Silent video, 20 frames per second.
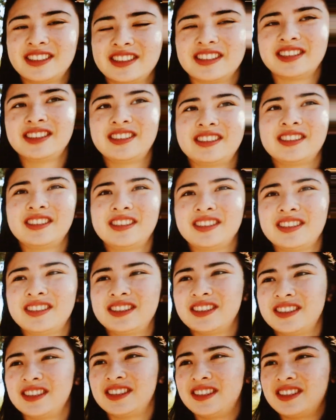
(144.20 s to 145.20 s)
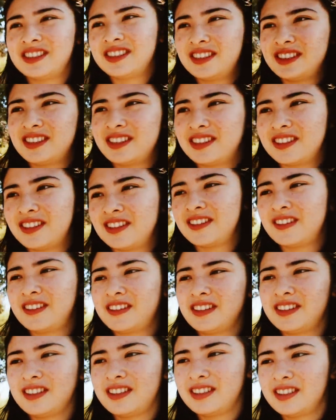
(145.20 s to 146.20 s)

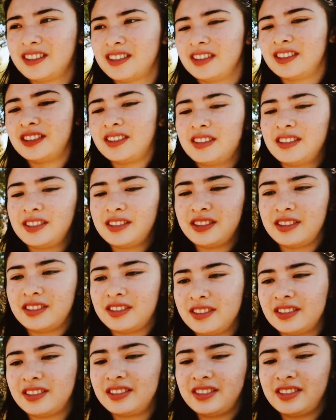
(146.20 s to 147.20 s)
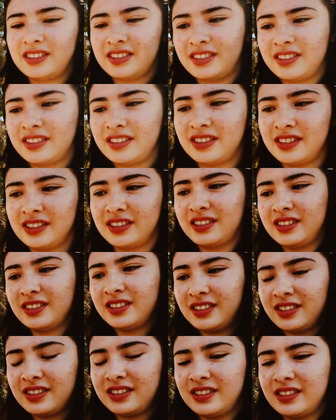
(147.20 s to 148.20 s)

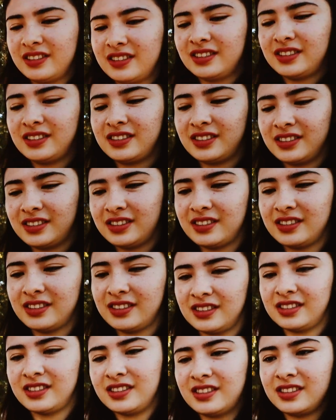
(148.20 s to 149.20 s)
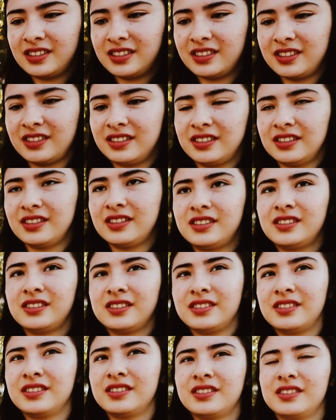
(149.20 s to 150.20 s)

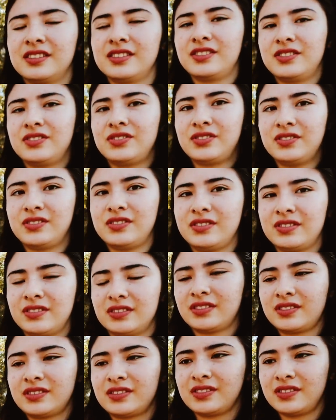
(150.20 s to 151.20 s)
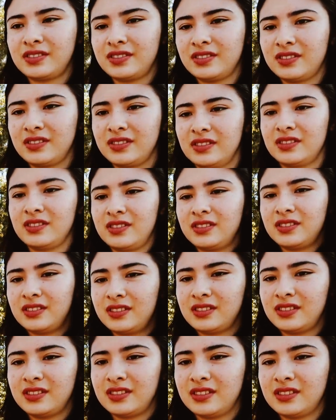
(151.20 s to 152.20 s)
(not speaking)